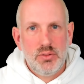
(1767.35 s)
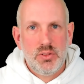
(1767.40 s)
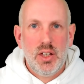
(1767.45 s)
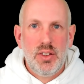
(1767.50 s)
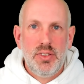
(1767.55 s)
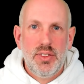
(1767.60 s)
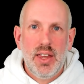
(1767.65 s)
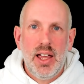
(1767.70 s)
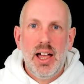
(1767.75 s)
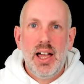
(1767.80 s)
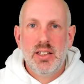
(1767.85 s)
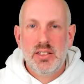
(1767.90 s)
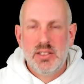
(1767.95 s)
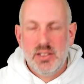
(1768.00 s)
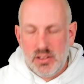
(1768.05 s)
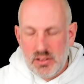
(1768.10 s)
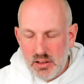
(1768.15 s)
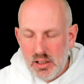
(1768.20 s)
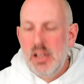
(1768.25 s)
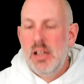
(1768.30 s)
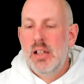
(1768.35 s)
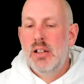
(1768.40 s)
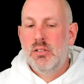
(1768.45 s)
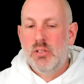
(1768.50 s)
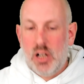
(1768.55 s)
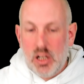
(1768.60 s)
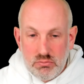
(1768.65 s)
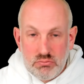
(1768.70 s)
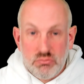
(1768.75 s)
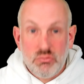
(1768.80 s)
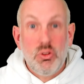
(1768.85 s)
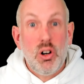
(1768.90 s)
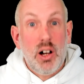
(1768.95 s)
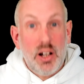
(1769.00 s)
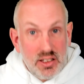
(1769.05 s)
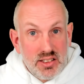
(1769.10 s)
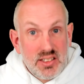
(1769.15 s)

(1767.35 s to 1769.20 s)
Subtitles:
done that. And right.